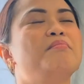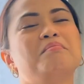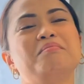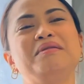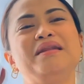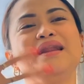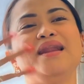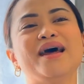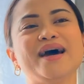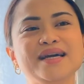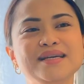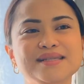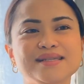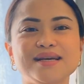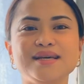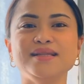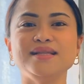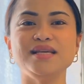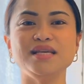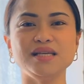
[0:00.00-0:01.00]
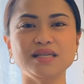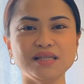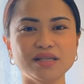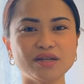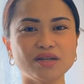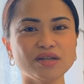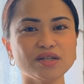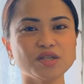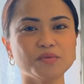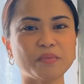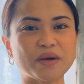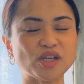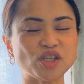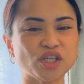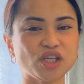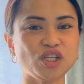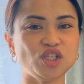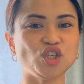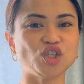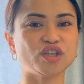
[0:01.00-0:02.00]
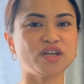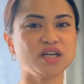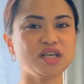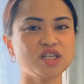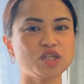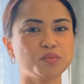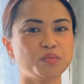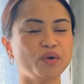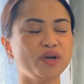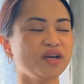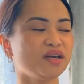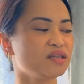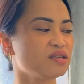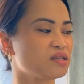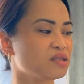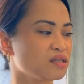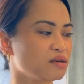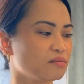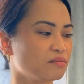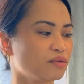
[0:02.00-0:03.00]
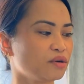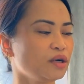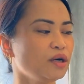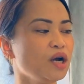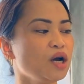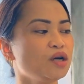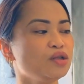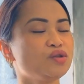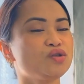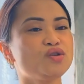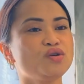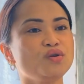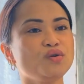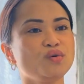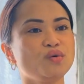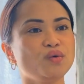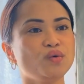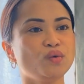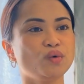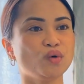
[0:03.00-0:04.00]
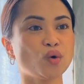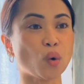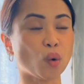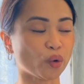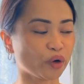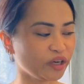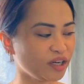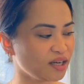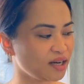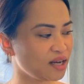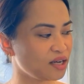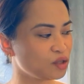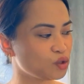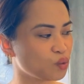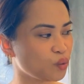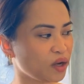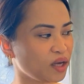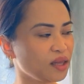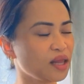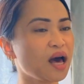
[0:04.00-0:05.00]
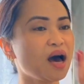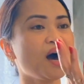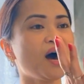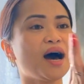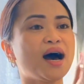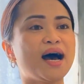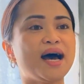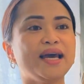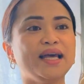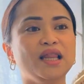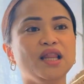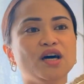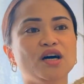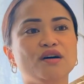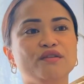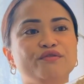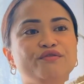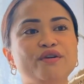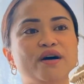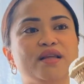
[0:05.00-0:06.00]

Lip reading: light and easier, especially during spring and summer, to coordinate with. I love